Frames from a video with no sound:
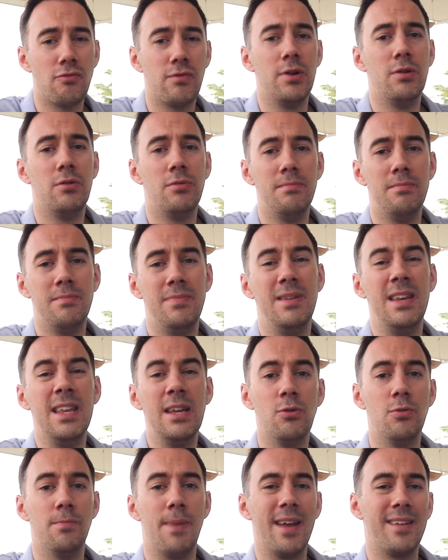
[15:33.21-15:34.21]
real
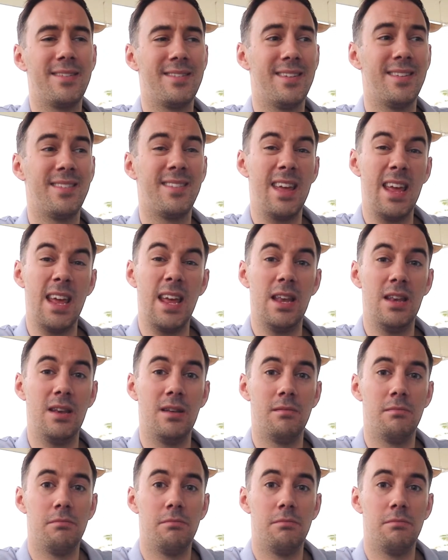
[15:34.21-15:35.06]
legal basis in